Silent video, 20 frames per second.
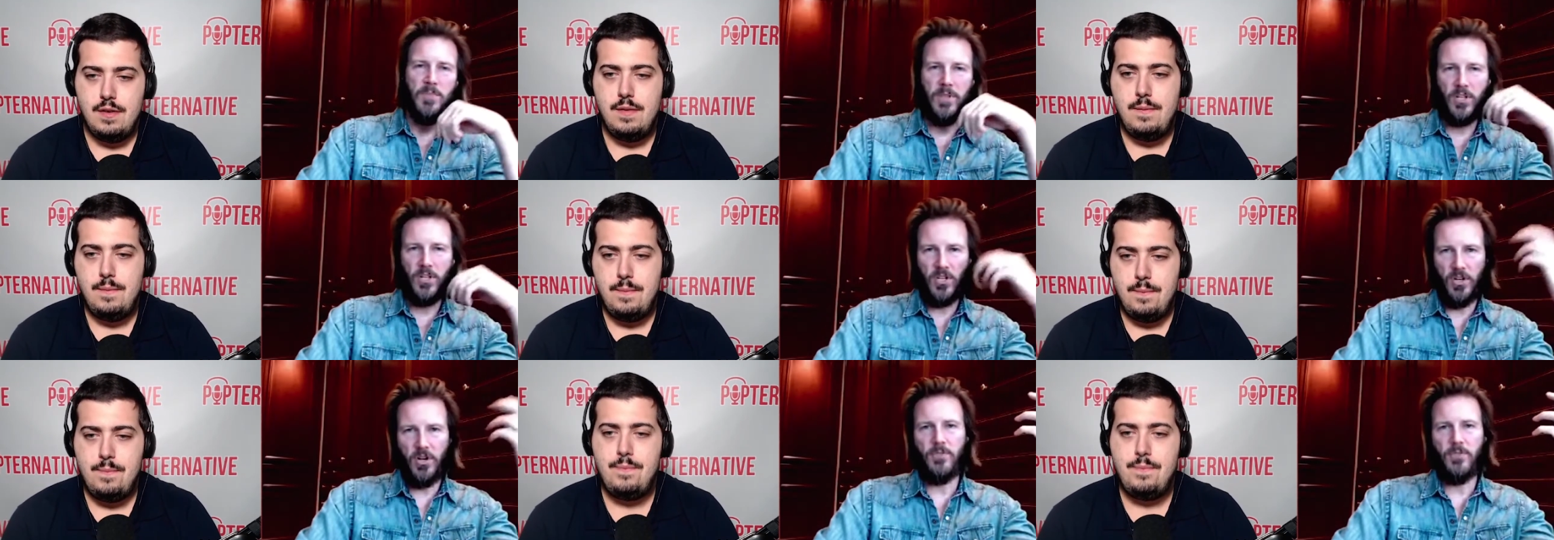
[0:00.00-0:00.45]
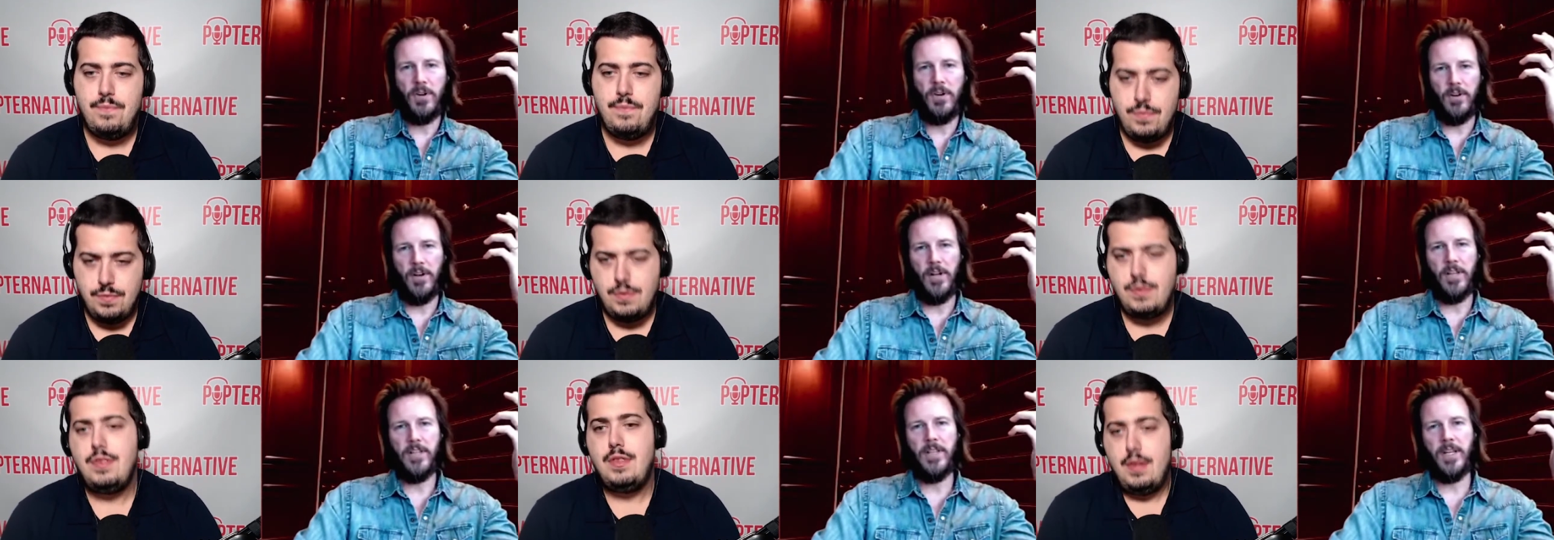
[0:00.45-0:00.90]
Speaker 1: the showrunner,
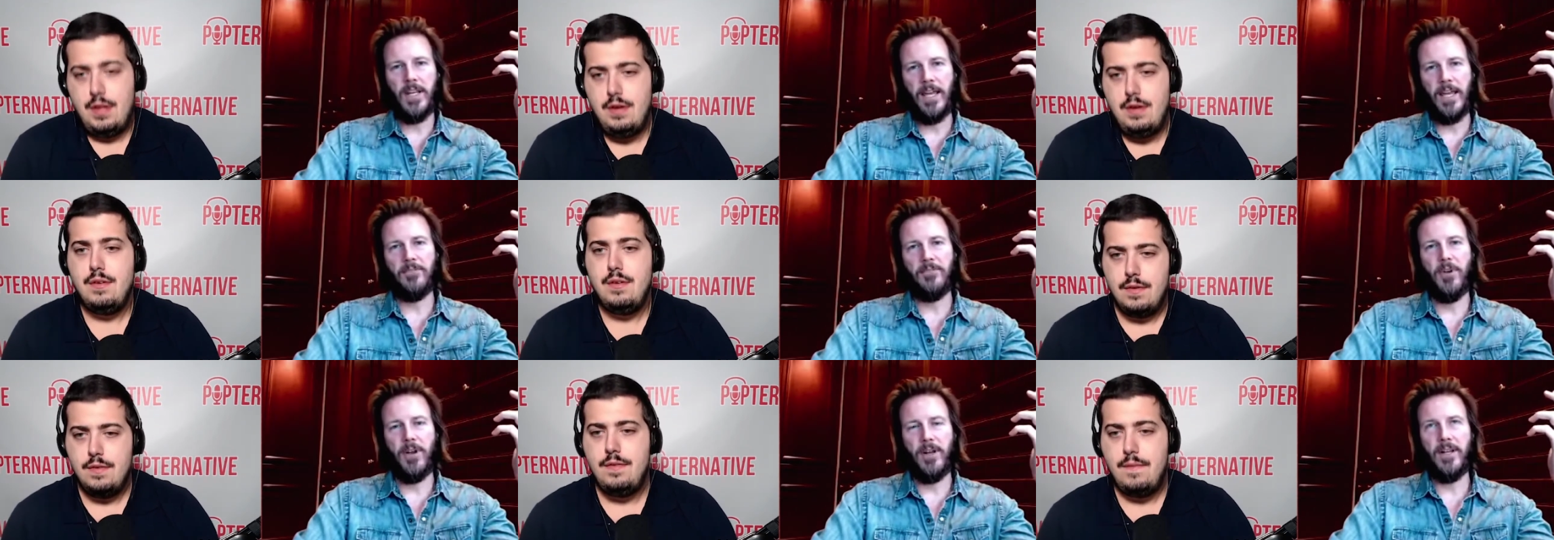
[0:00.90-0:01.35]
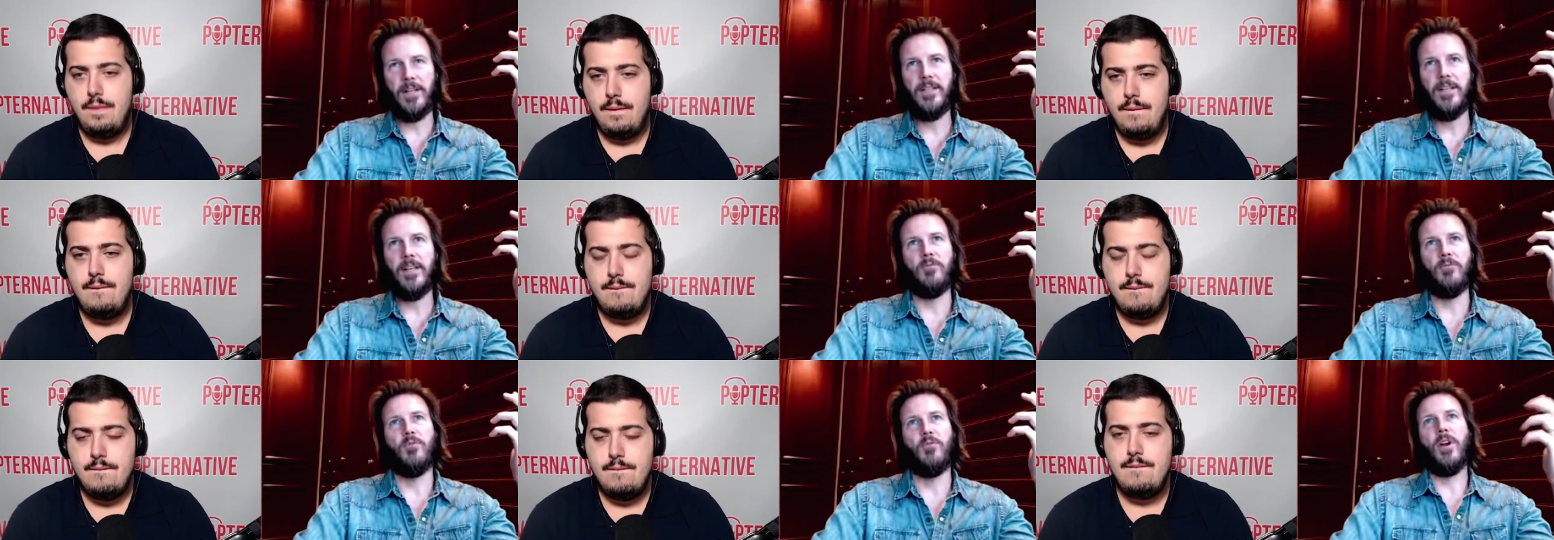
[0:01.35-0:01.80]
I think had the right
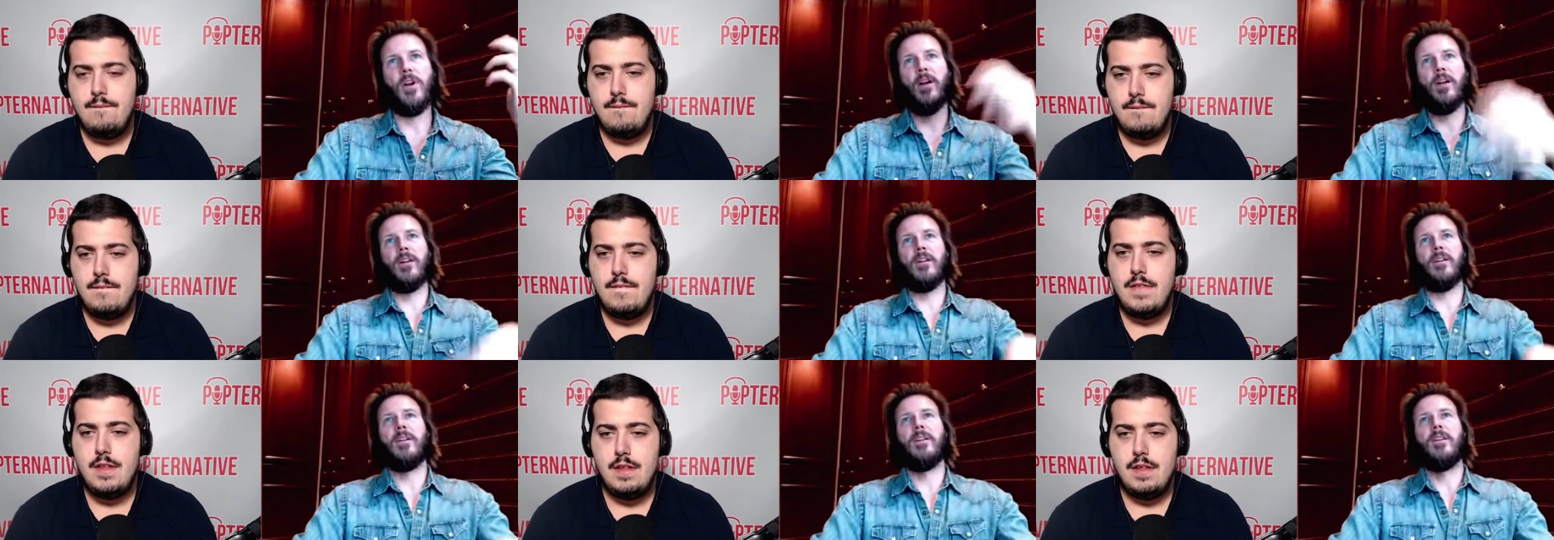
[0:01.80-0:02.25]
idea, where